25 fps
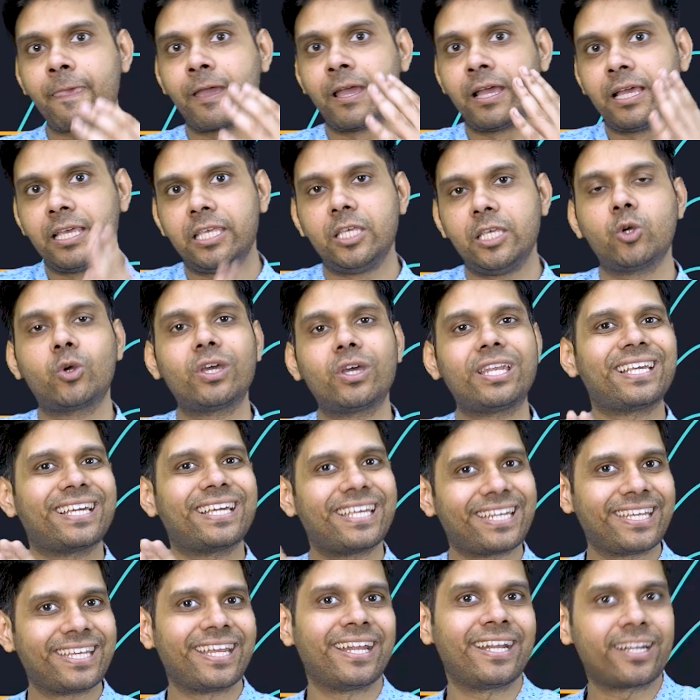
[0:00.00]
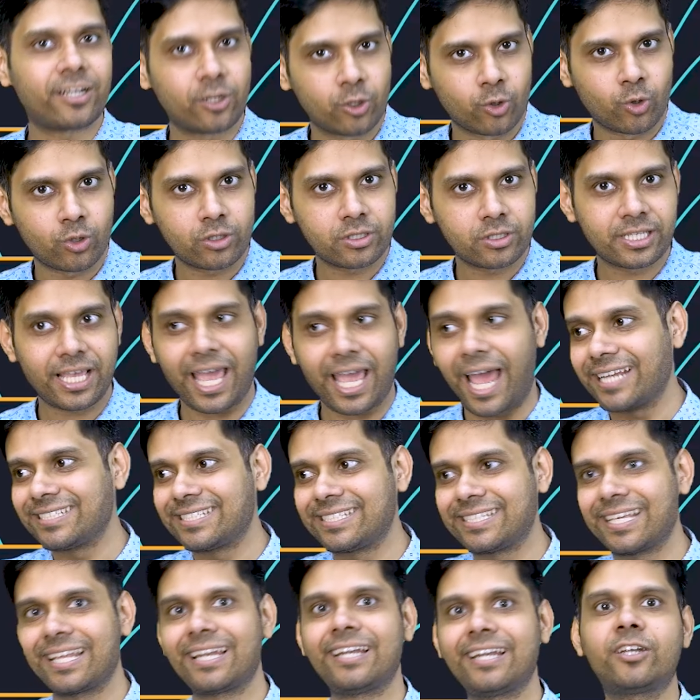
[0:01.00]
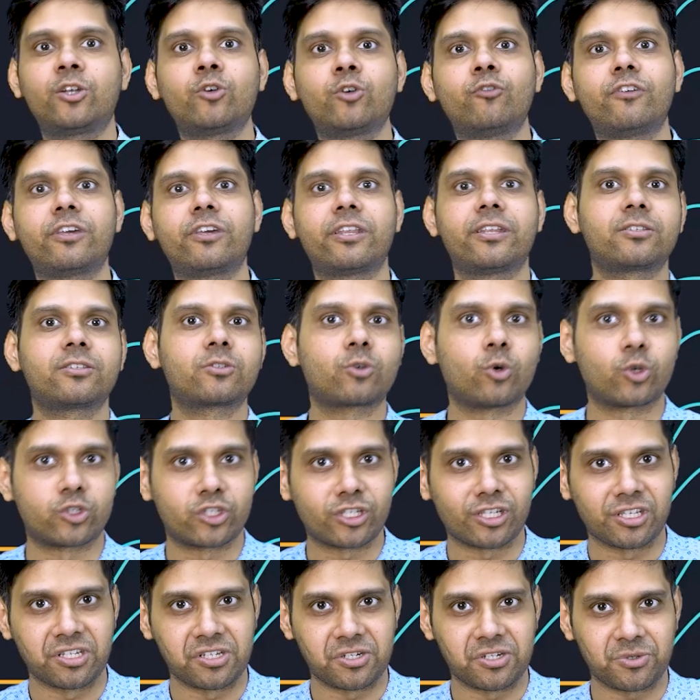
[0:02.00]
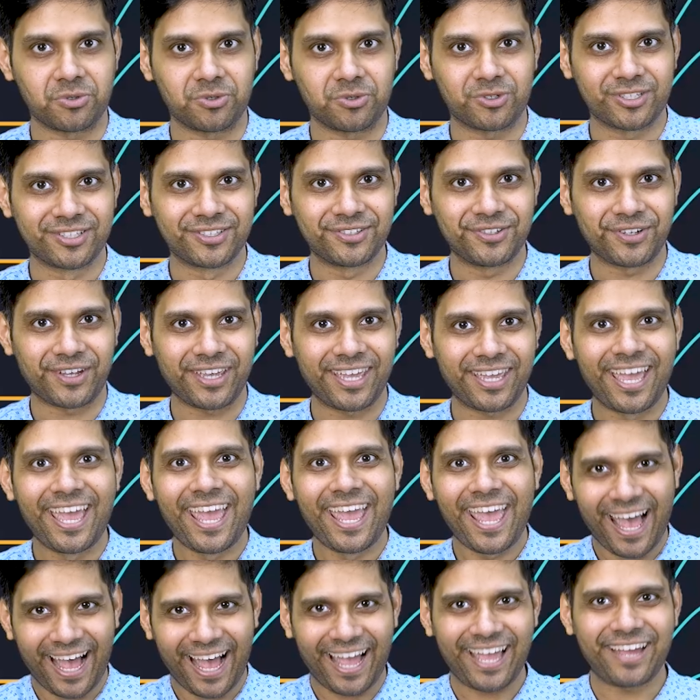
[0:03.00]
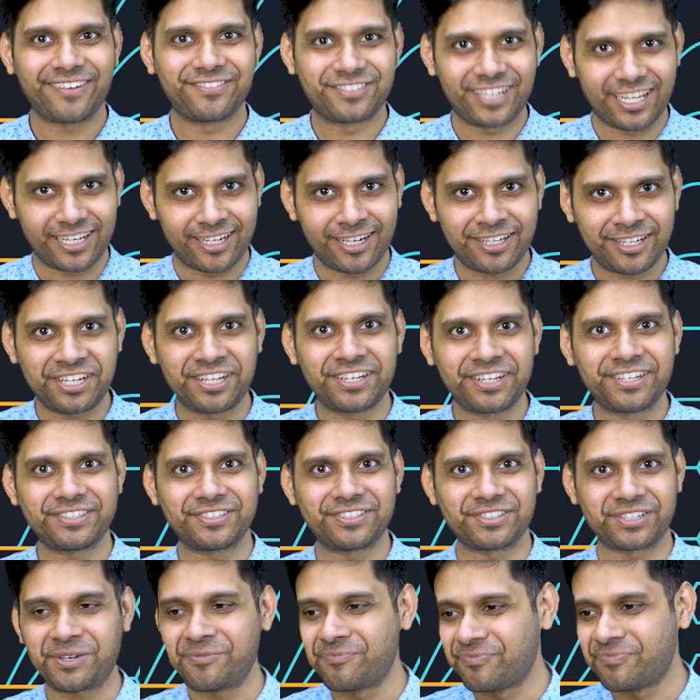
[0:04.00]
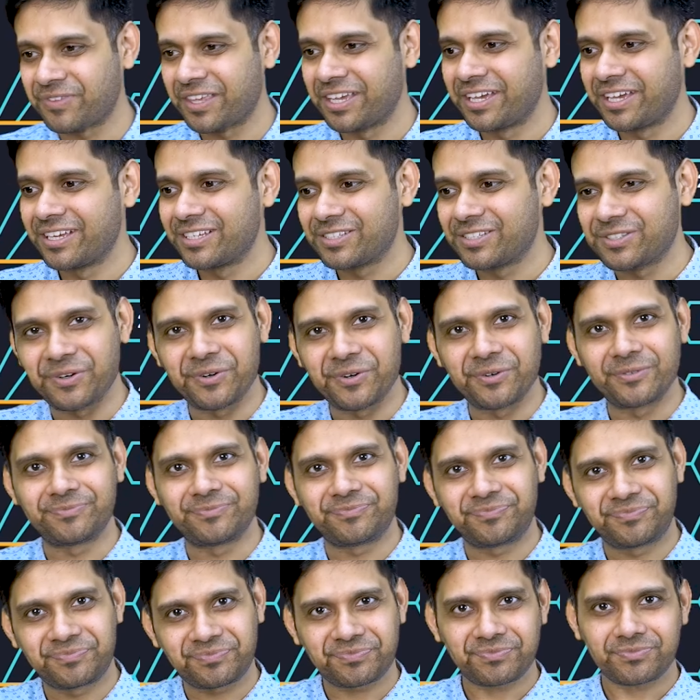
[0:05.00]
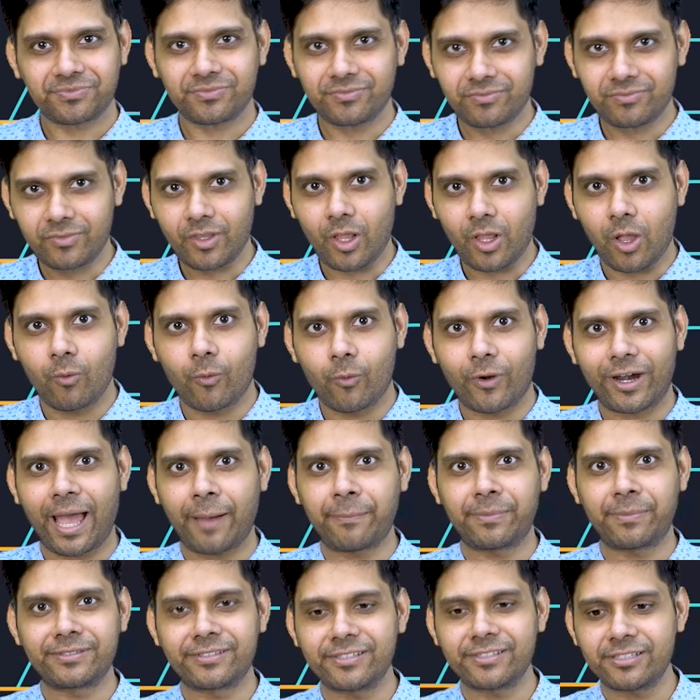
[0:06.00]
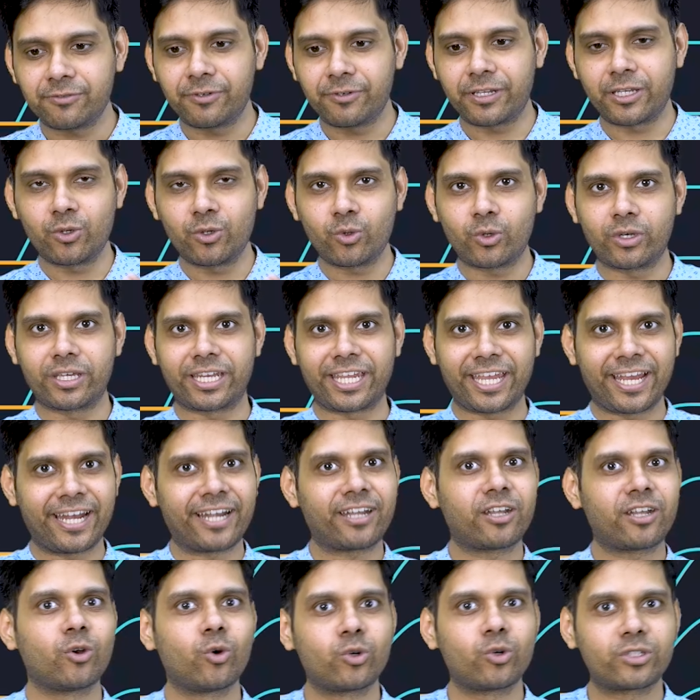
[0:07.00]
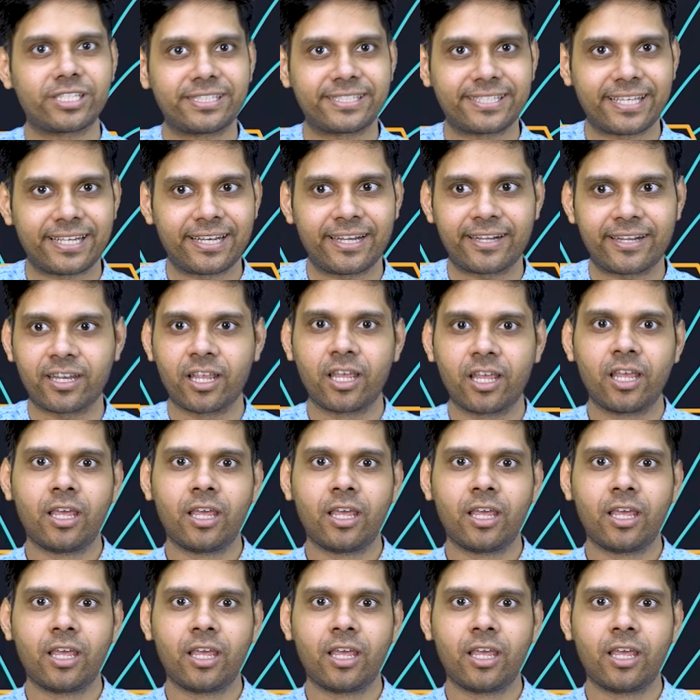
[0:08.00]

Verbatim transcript: You can create notes and sell it to various coaching institutes. Okay, I have done it. Okay, so what happens is when you create notes and sell it,